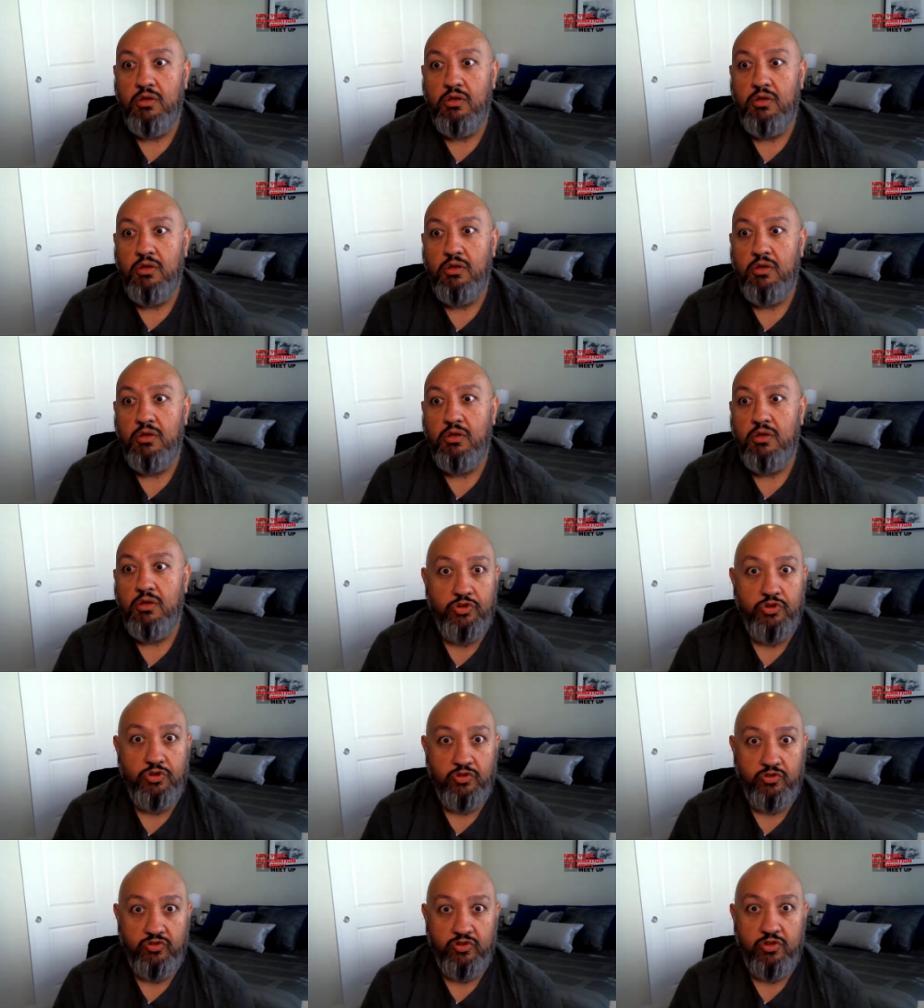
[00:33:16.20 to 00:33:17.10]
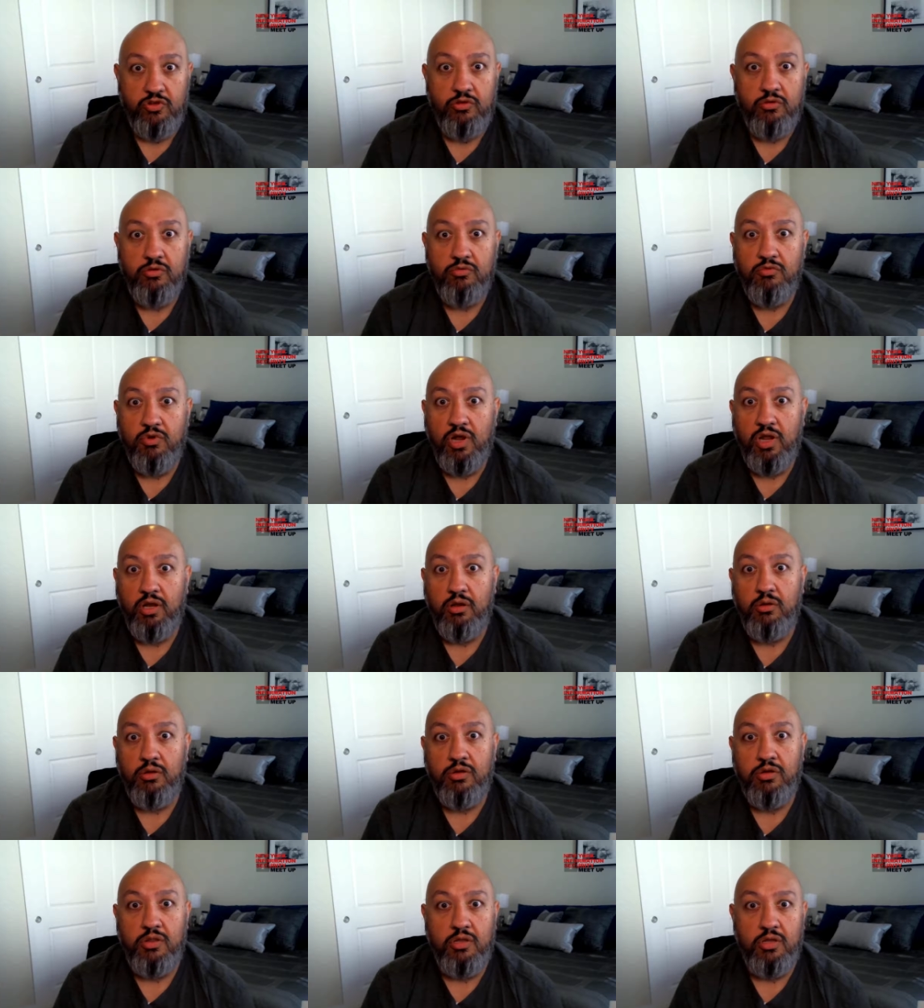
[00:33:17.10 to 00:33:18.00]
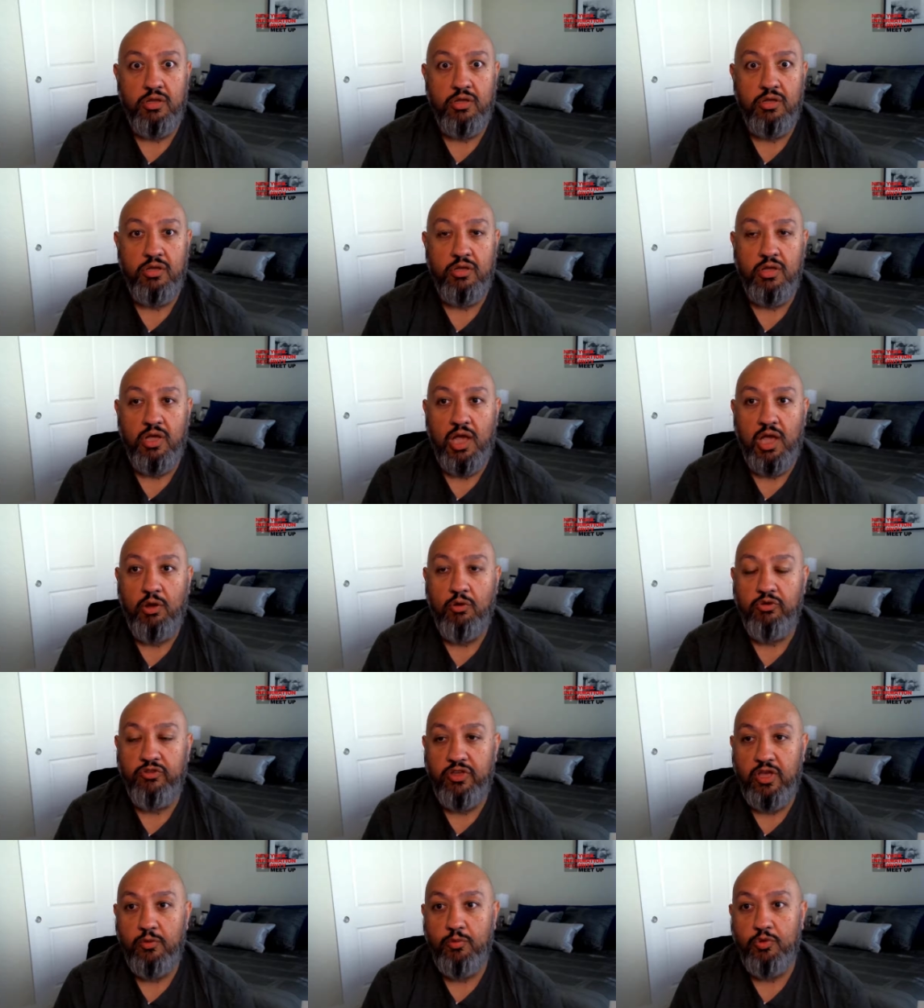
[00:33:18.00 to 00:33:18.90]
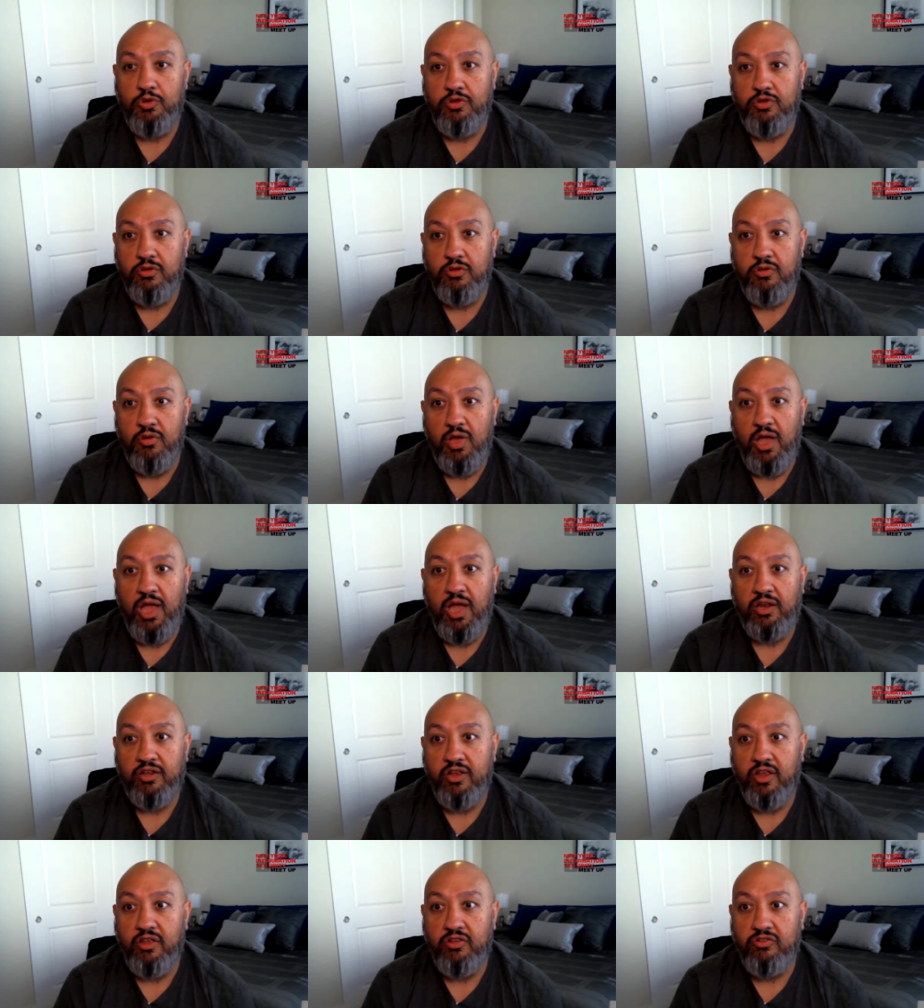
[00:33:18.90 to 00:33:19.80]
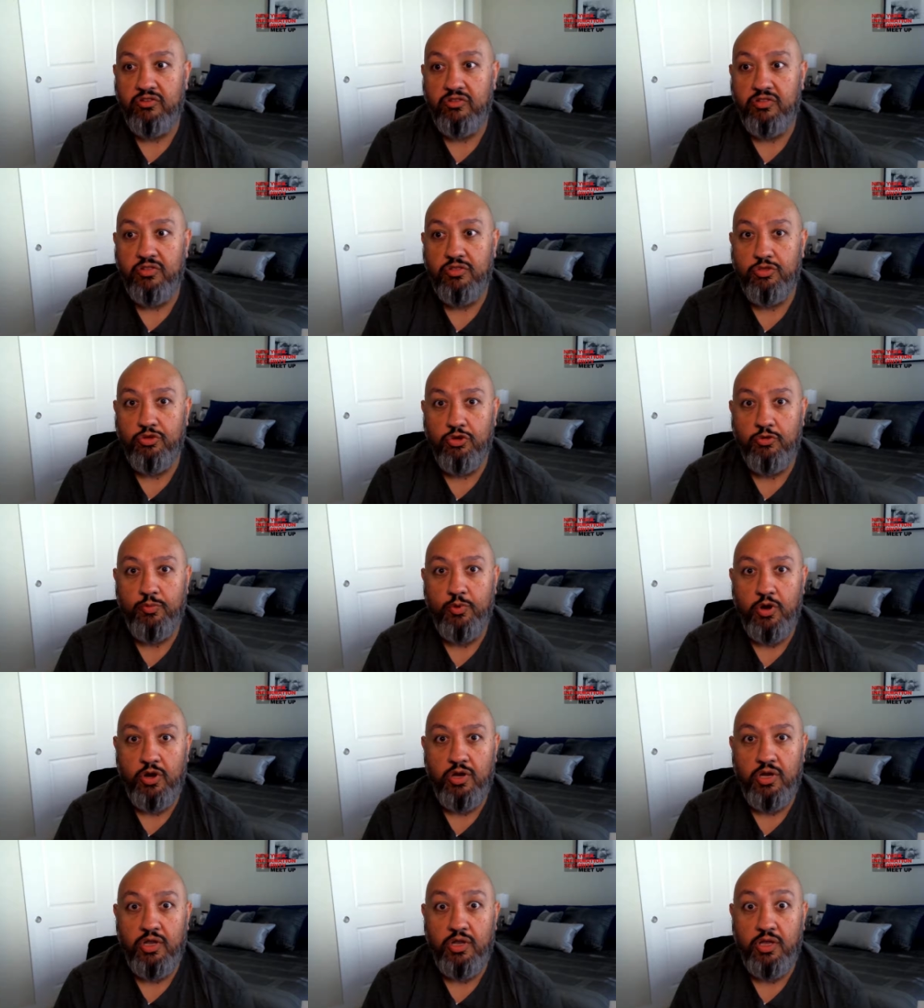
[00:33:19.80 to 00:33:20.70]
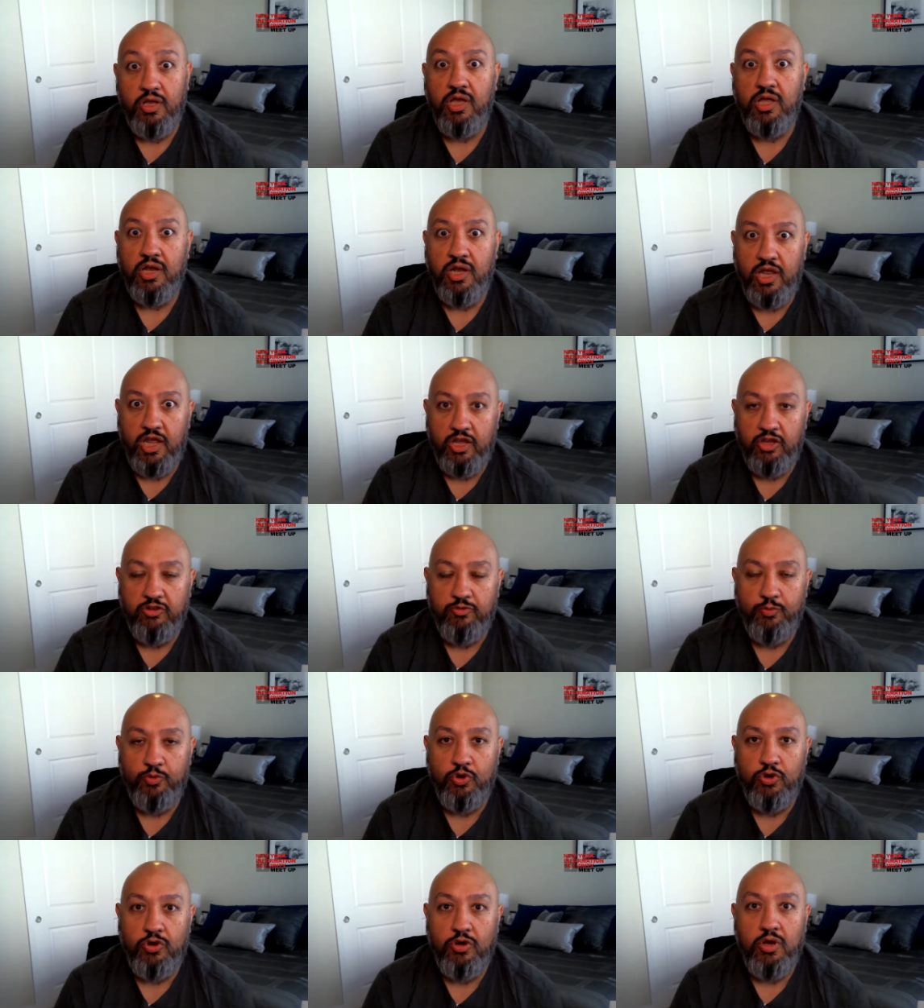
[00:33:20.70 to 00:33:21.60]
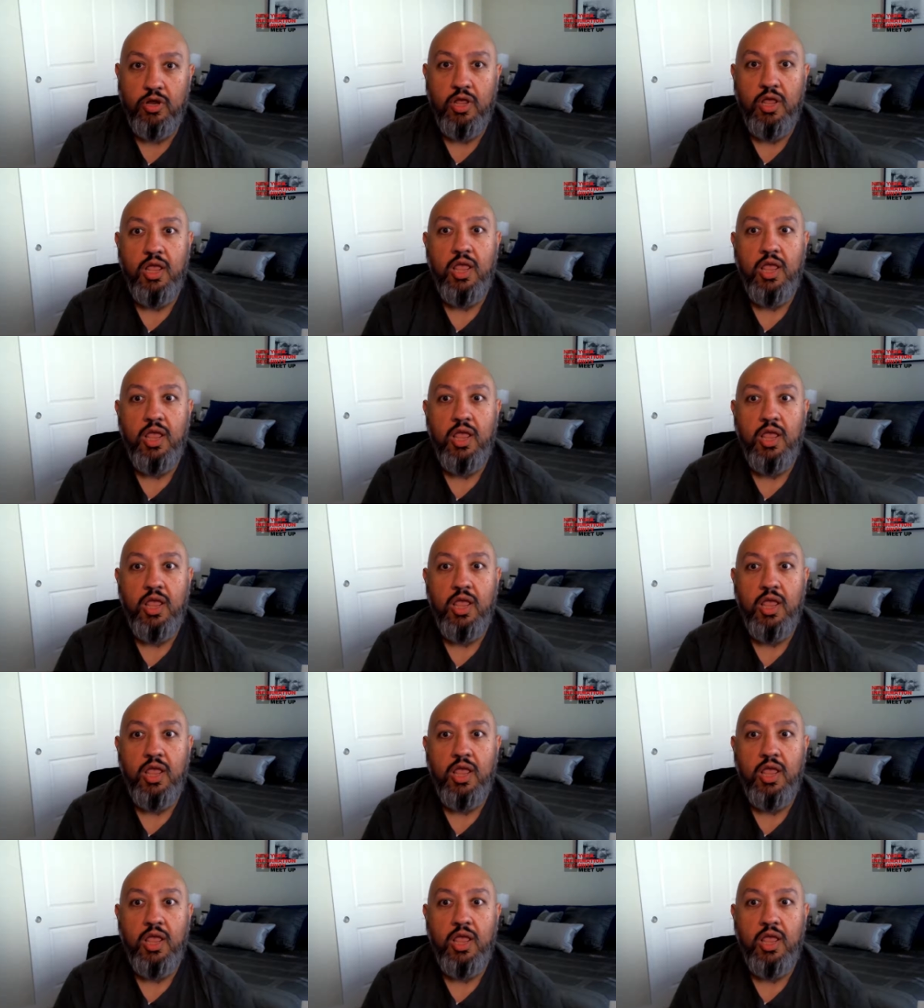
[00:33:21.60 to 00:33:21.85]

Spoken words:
able to do so, right? I was able to act as the third party again expert,